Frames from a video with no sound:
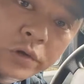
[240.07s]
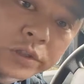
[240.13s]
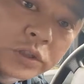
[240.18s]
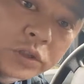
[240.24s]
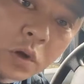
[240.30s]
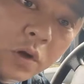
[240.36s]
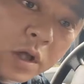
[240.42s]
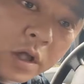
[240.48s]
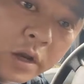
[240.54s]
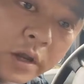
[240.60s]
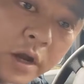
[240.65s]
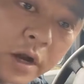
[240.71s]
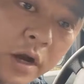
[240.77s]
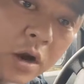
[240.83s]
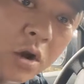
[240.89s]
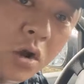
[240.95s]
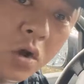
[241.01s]
crystal
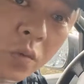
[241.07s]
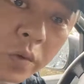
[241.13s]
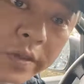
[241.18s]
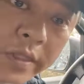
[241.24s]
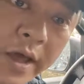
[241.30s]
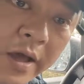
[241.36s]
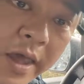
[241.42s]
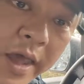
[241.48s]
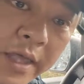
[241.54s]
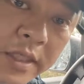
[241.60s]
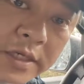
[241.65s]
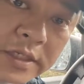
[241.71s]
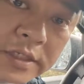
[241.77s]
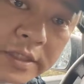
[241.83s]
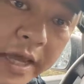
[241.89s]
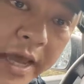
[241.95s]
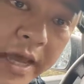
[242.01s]
clear without any
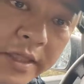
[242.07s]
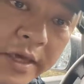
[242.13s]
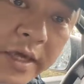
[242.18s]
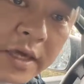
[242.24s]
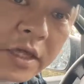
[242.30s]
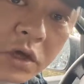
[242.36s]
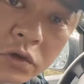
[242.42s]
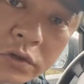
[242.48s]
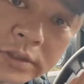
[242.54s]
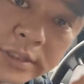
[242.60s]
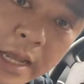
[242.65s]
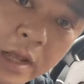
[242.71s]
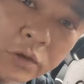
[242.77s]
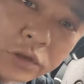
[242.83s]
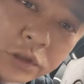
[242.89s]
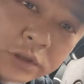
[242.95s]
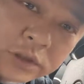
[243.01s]
static. you
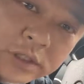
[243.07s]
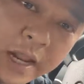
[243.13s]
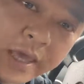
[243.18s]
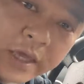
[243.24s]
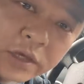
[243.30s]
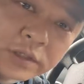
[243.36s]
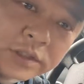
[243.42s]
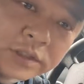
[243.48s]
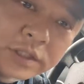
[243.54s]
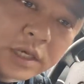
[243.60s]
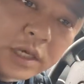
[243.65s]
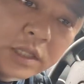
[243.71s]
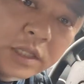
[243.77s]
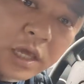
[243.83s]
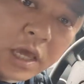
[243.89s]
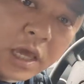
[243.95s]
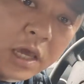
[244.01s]
sound just like your
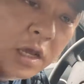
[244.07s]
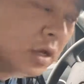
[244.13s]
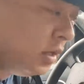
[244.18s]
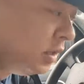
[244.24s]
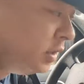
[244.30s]
CD